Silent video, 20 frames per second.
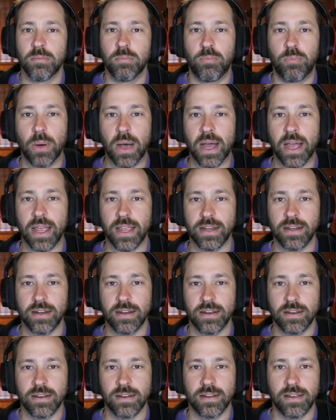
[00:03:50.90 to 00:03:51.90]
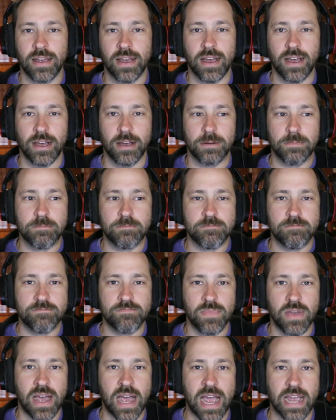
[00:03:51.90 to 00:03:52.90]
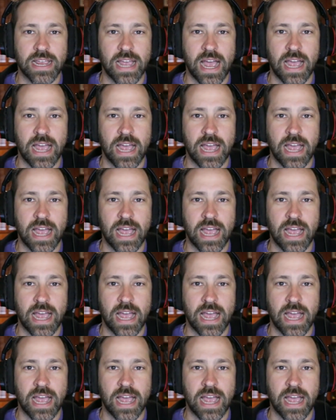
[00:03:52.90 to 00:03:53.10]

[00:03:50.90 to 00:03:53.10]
But um, I,